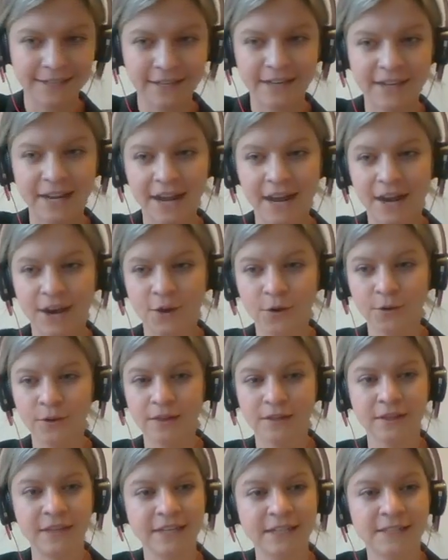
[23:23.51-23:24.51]

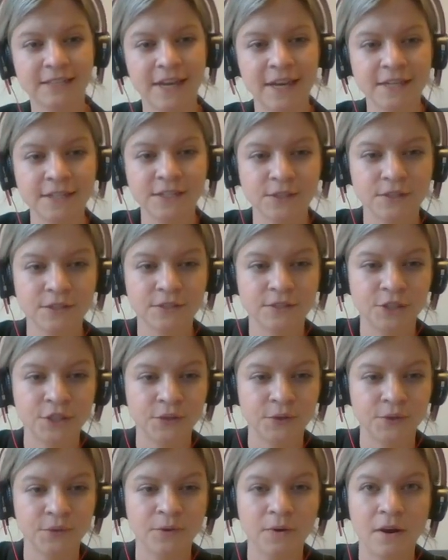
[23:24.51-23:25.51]
now leads us
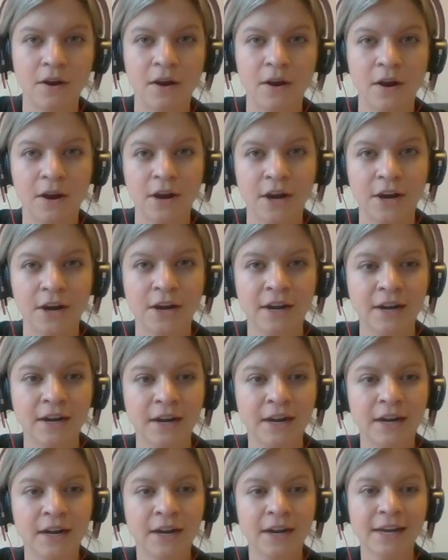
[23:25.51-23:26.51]
to our
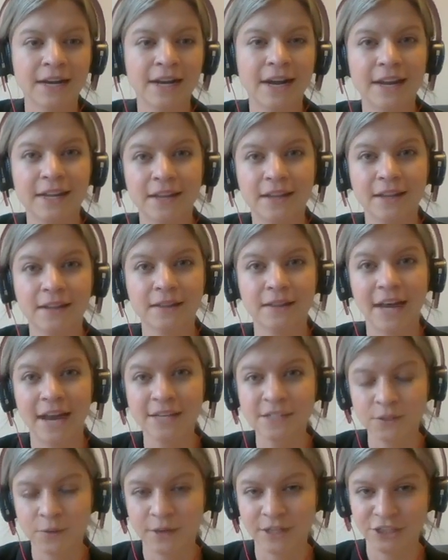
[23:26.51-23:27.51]
kind of
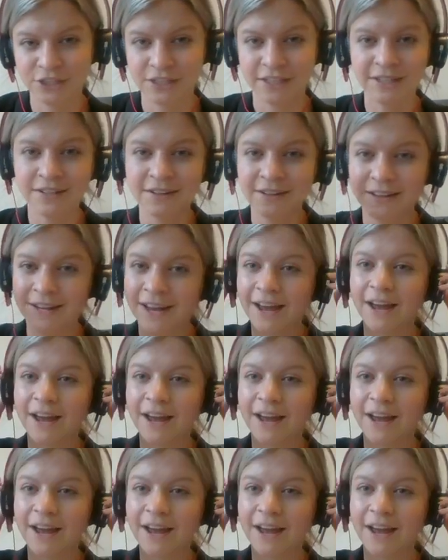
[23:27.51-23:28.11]
last question.